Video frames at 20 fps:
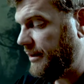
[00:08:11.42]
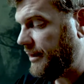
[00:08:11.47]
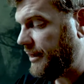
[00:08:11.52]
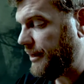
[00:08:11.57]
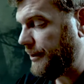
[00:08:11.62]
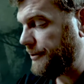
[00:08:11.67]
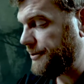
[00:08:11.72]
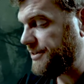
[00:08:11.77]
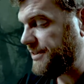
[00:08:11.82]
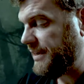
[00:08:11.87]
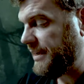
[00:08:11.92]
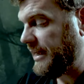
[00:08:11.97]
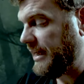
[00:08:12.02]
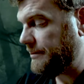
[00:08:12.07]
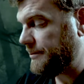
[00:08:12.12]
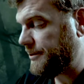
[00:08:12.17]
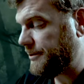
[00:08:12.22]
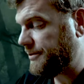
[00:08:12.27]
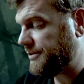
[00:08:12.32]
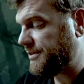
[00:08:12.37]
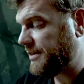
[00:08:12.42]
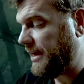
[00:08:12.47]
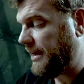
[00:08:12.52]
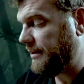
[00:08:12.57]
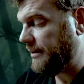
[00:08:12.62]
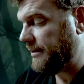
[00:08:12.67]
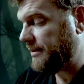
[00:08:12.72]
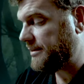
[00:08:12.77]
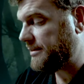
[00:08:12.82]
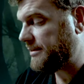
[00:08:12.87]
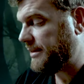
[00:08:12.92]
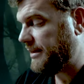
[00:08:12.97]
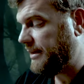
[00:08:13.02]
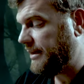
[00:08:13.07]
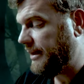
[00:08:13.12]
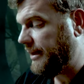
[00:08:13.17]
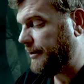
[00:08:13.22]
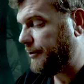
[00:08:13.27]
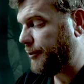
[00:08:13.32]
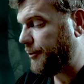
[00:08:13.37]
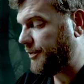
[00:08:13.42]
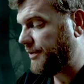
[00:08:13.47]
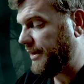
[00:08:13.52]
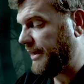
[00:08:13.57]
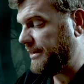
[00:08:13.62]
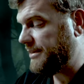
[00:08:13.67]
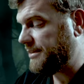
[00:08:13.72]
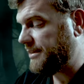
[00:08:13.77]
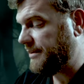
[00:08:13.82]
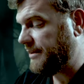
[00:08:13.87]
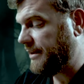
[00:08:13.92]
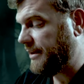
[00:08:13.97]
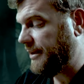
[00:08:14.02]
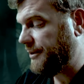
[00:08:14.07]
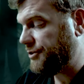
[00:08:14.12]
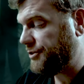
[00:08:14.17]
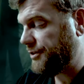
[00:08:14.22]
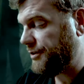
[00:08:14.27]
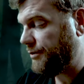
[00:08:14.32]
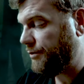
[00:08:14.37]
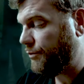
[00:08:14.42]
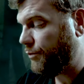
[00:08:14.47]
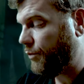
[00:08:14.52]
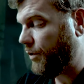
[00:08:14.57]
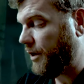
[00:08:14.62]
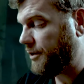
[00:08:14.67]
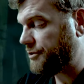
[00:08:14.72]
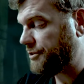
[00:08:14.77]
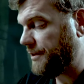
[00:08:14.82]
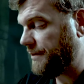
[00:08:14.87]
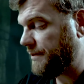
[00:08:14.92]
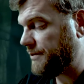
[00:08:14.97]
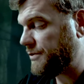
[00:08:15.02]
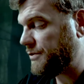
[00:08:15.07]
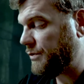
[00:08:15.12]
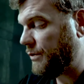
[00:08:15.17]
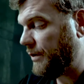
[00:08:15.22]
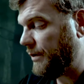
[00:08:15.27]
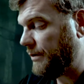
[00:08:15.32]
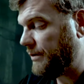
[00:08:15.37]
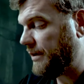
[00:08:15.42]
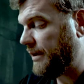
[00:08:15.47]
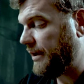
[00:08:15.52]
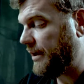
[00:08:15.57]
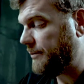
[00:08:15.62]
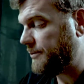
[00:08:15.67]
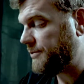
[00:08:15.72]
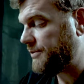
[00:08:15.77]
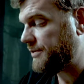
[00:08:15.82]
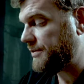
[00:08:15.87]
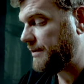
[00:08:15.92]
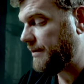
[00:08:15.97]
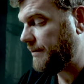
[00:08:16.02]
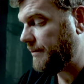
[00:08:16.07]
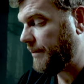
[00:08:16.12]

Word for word: Kirsty kept her silence and her place in the kitchen, washing the soiled cups.